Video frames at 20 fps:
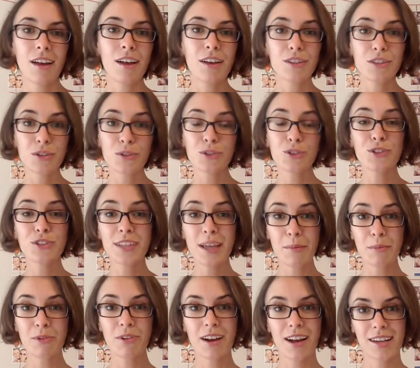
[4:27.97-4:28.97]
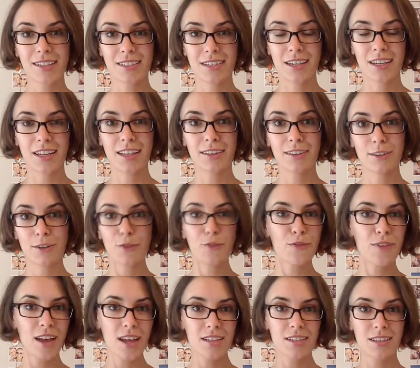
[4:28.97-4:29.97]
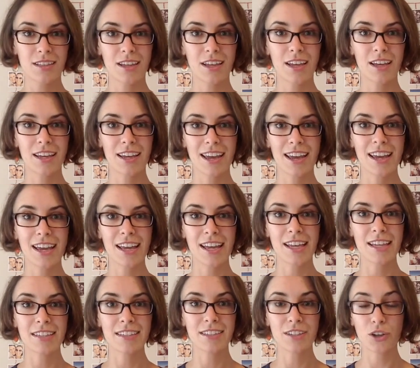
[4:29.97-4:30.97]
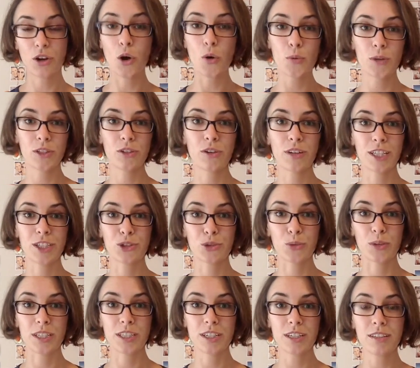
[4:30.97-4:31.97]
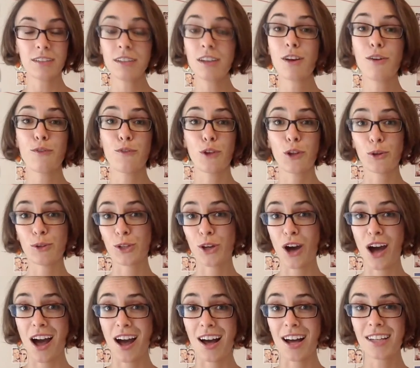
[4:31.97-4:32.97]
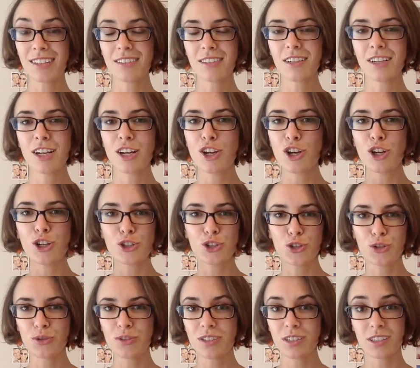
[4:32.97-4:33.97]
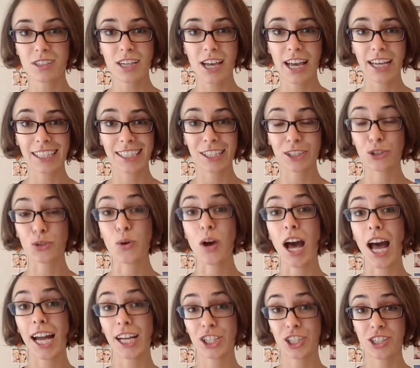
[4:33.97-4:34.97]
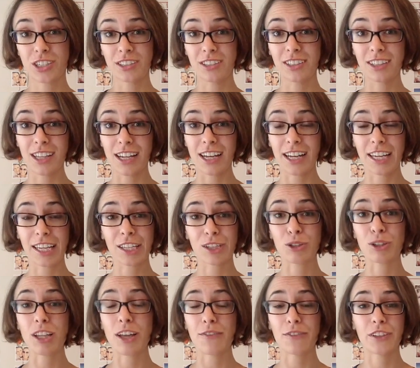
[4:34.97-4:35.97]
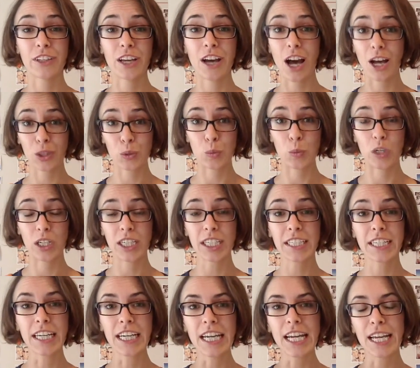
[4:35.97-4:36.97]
So to summarize it, first thing is go with your intuition, follow your heart. Choose a deck that you actually like. You love the artwork.